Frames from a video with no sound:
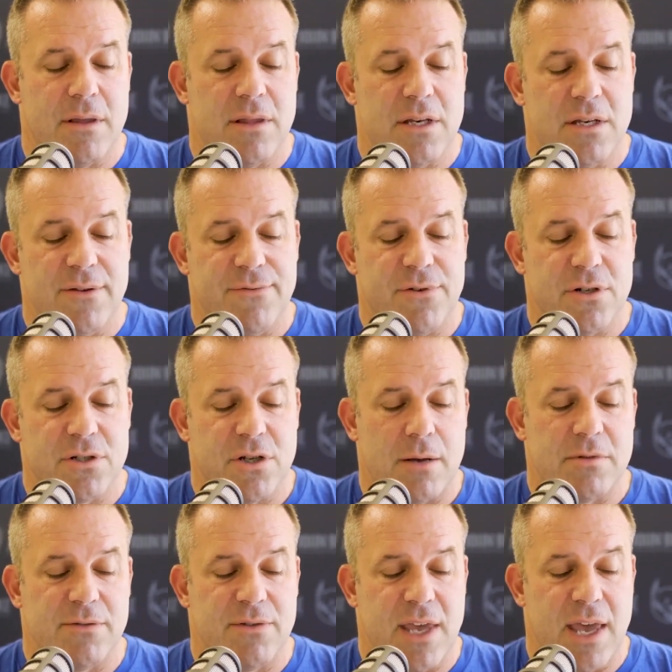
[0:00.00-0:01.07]
the, different
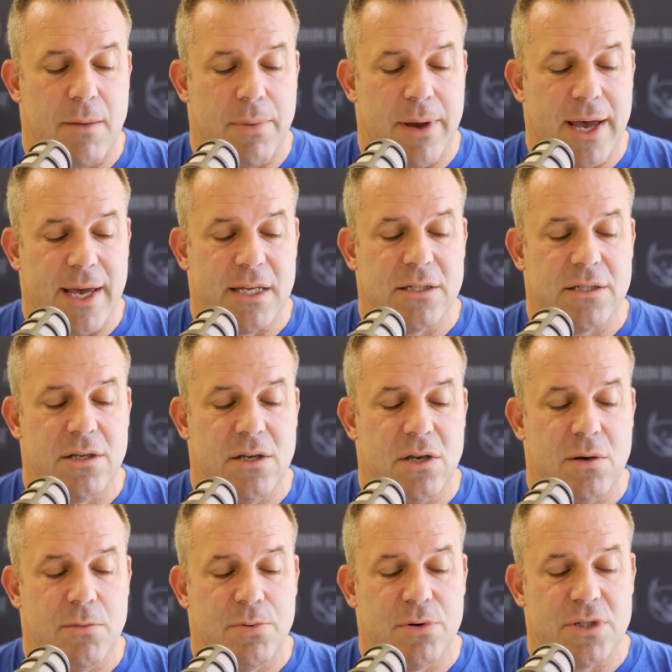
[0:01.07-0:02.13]
types of campaigns that you
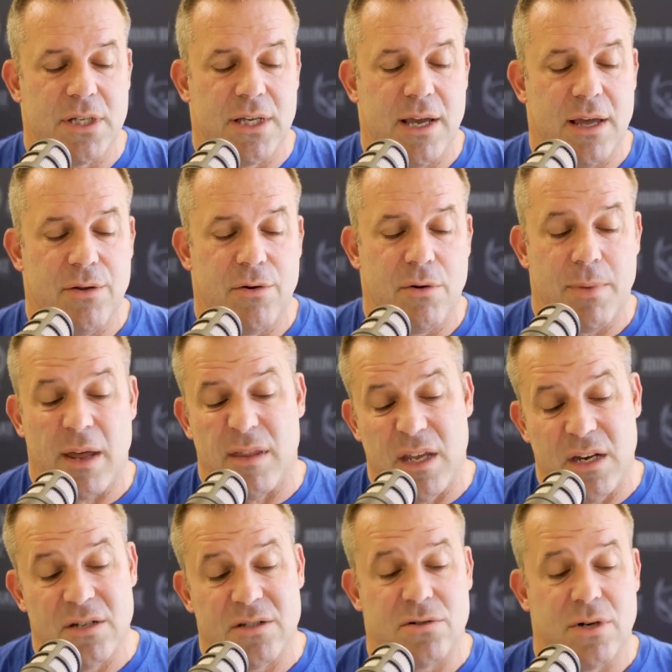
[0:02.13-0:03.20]
can put together about the
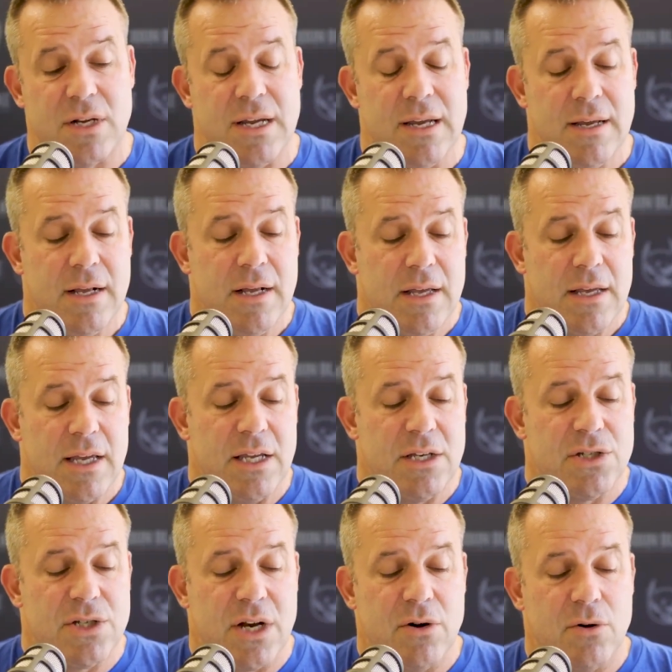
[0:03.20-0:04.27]
industry in
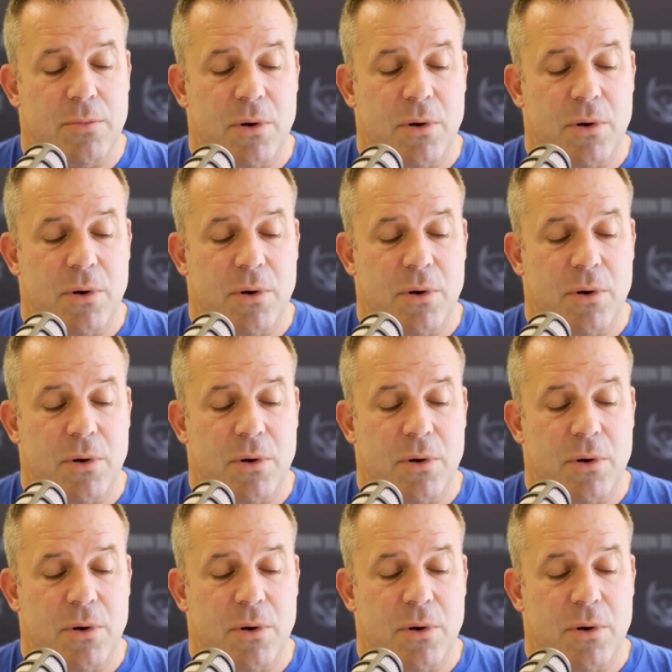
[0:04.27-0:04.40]
general.